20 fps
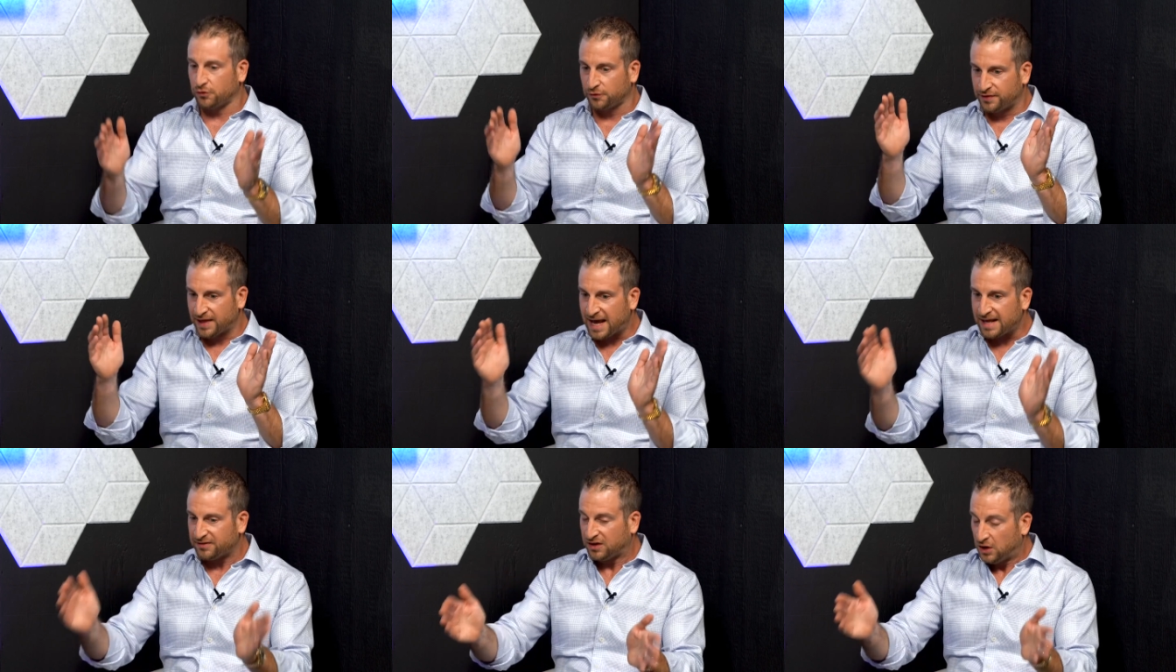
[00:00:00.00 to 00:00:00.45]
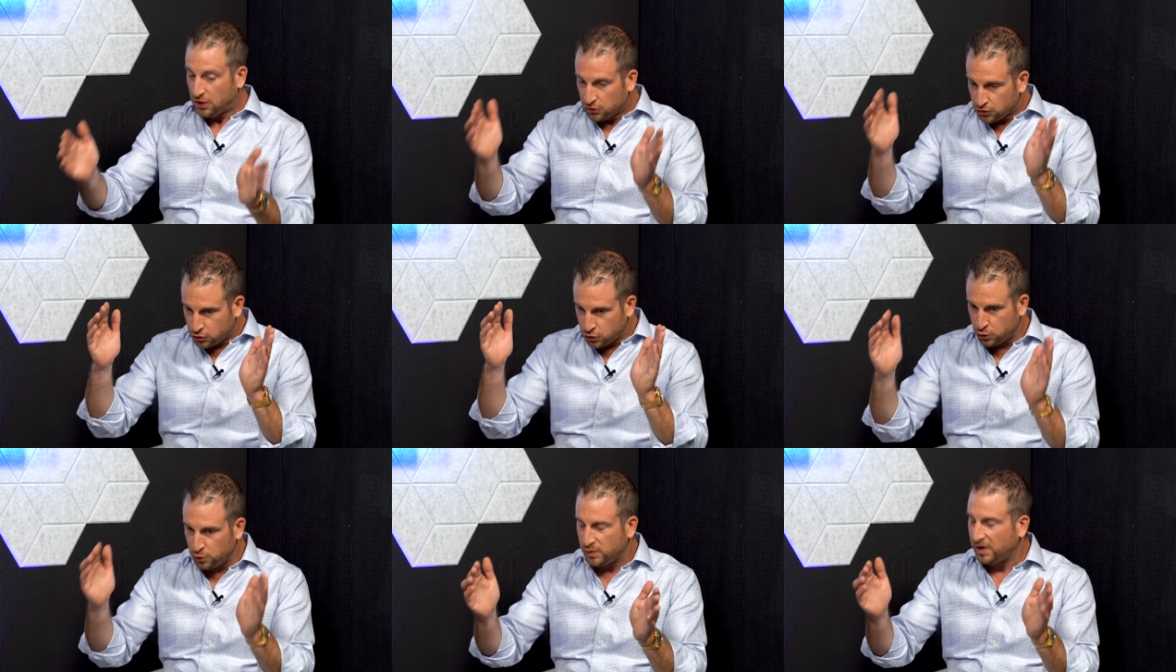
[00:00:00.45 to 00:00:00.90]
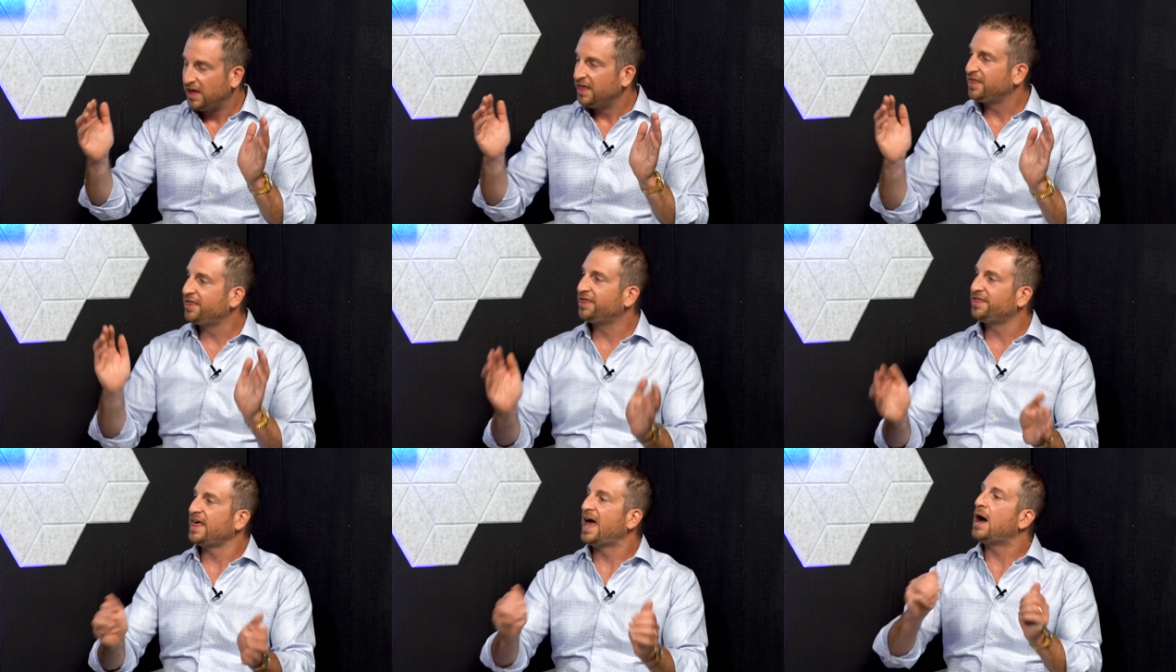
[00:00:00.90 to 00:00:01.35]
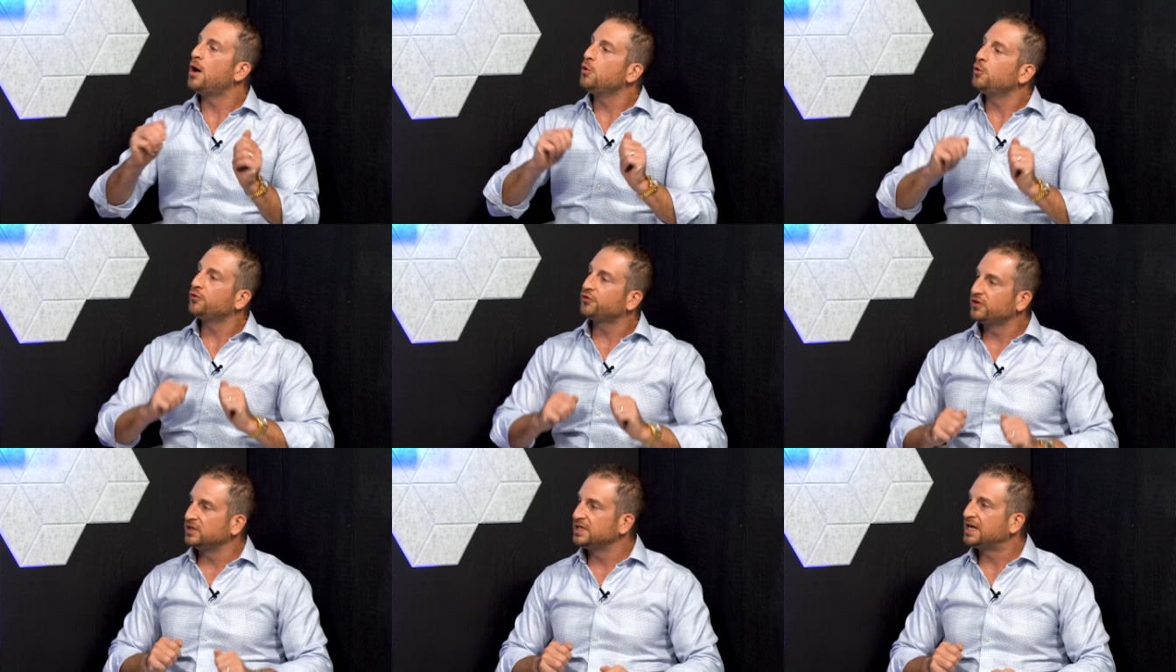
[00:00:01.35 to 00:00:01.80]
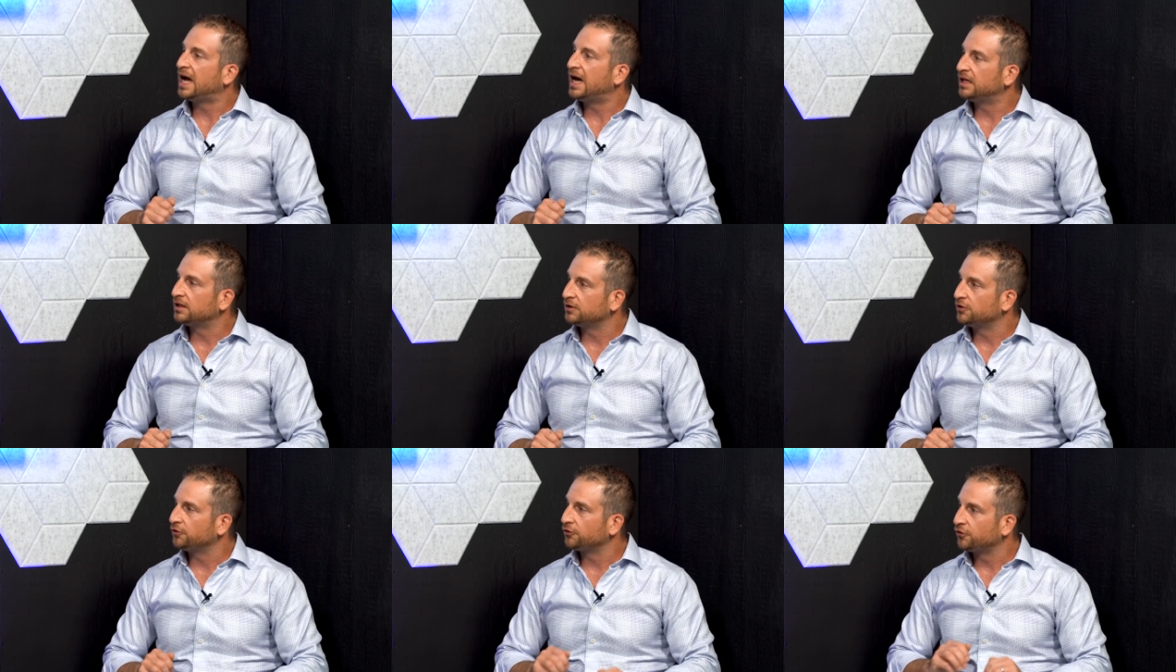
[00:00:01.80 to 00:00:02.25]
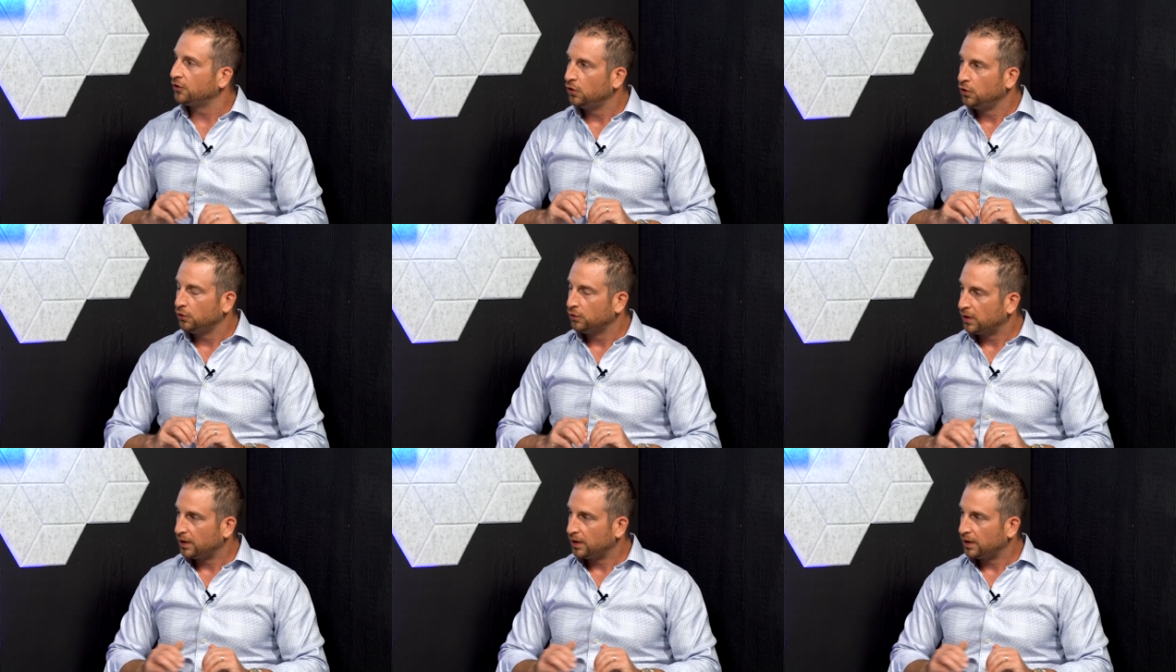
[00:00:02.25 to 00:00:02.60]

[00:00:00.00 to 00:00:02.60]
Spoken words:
So that's $2,000